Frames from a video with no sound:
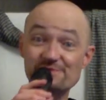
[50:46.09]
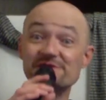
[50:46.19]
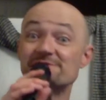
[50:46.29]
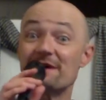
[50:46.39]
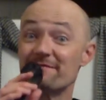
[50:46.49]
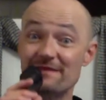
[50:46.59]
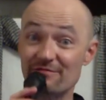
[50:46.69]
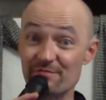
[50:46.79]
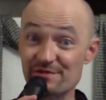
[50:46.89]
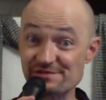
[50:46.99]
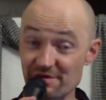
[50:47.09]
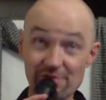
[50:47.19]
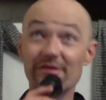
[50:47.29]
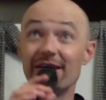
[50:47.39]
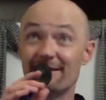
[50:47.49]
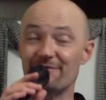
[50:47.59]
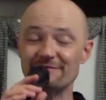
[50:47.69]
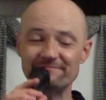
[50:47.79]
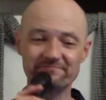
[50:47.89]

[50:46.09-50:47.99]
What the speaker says: which is my favorite musical ever,